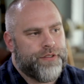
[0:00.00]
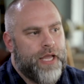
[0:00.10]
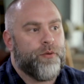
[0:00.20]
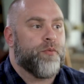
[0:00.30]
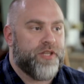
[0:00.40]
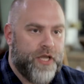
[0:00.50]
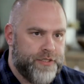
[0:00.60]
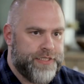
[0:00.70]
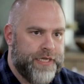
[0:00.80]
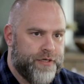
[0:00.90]
I went with the
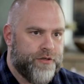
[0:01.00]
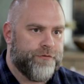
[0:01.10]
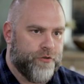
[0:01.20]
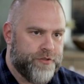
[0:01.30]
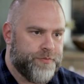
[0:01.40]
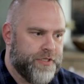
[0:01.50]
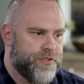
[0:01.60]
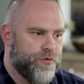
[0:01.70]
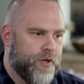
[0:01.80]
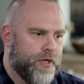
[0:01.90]
content editor first
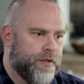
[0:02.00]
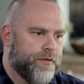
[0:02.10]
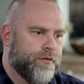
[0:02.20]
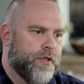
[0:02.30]
because you want to,